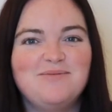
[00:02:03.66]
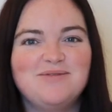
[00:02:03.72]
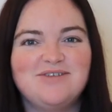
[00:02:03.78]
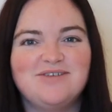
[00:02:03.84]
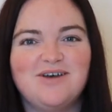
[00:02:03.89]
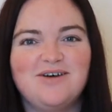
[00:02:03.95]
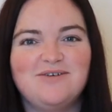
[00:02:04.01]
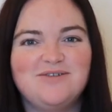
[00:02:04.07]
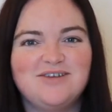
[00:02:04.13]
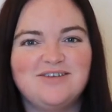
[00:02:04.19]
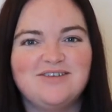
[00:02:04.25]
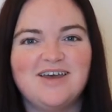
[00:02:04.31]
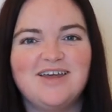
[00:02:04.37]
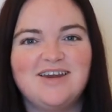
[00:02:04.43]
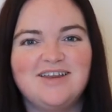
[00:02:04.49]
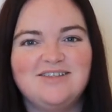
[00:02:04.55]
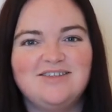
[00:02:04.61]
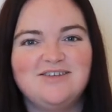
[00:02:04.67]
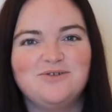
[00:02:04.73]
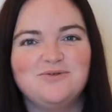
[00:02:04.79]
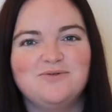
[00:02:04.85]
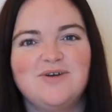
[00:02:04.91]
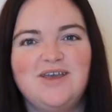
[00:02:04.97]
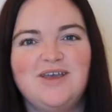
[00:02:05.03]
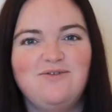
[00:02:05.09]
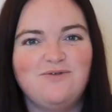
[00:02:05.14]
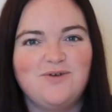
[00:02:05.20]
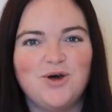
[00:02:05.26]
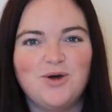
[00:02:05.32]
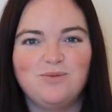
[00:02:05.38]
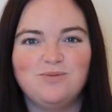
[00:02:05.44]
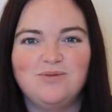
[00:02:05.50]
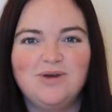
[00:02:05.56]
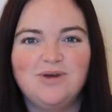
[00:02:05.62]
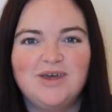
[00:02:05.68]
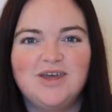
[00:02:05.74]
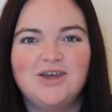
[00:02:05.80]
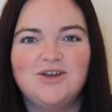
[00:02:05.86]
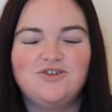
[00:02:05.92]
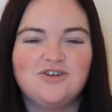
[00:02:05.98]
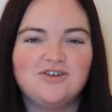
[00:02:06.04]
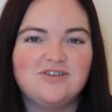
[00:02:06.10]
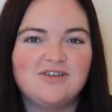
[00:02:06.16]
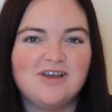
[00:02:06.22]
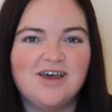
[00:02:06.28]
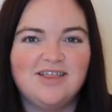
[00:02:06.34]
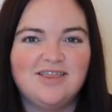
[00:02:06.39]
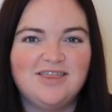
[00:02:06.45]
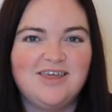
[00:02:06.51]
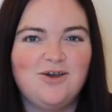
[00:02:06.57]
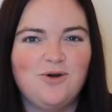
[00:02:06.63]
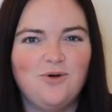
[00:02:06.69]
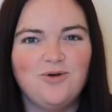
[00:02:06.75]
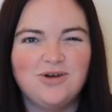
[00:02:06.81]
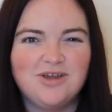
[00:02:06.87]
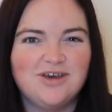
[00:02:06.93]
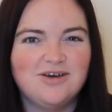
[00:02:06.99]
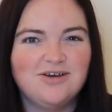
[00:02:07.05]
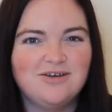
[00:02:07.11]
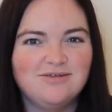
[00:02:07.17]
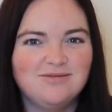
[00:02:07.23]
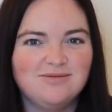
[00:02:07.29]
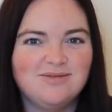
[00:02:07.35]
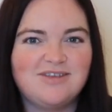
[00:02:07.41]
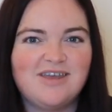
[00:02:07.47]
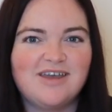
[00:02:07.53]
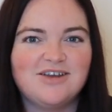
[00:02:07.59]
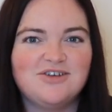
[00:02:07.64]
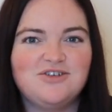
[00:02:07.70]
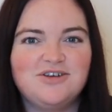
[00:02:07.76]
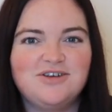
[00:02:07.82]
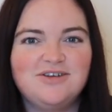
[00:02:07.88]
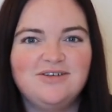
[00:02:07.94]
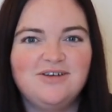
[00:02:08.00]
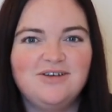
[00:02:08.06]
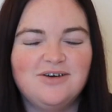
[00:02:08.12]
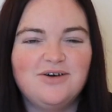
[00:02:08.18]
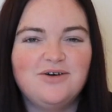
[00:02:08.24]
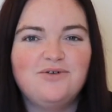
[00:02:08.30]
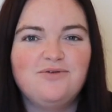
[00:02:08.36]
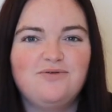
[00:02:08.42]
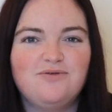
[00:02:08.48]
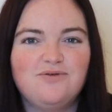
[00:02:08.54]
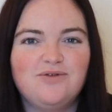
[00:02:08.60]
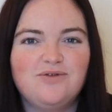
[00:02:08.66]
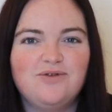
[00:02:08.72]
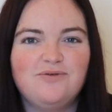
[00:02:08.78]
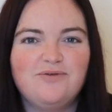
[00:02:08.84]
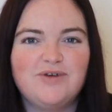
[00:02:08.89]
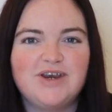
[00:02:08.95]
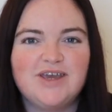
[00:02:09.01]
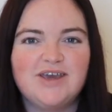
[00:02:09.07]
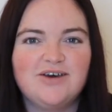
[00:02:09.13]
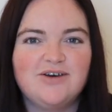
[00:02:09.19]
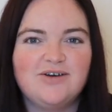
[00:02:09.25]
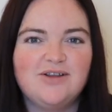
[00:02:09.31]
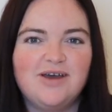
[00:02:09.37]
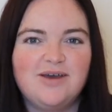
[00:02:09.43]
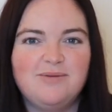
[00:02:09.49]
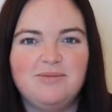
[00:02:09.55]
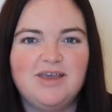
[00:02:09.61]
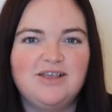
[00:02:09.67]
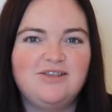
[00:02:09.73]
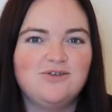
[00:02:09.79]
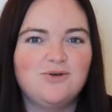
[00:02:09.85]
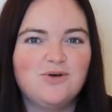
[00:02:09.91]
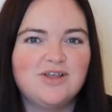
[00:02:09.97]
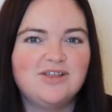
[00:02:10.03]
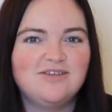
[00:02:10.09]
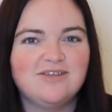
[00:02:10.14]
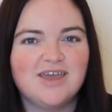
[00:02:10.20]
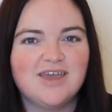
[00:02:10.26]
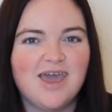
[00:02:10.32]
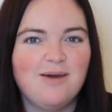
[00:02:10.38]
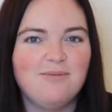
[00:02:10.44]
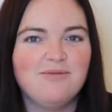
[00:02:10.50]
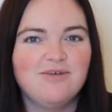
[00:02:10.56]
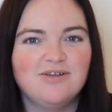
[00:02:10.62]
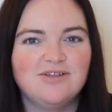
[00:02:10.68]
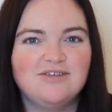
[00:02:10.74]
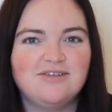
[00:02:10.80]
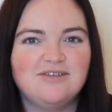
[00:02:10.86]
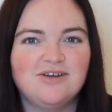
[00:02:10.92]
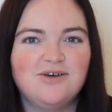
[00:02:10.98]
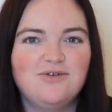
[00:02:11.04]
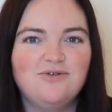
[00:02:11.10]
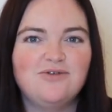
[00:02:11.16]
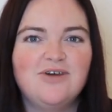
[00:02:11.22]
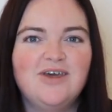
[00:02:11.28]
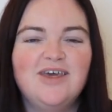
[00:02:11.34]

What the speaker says: So I've decided to refilm just like the audio section of the video, like me talking to the camera and stuff,